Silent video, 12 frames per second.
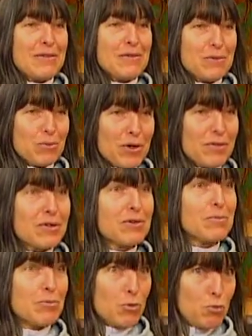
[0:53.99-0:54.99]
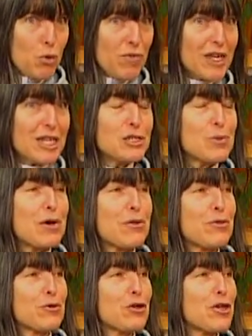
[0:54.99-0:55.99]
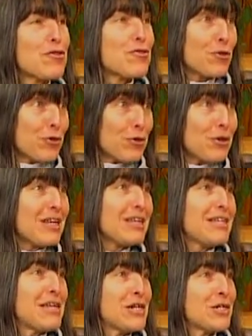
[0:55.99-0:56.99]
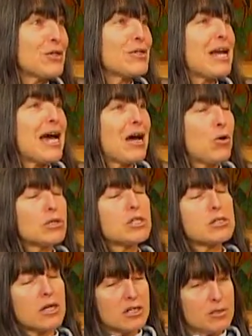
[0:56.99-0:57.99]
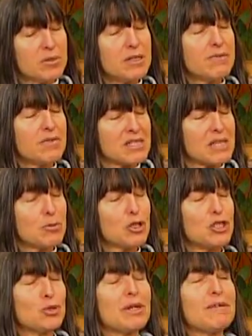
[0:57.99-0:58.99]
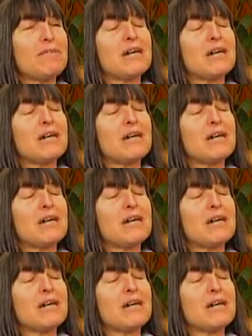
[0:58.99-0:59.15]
We're moving into our 33rd year now, which is hard to believe because I'm only 25.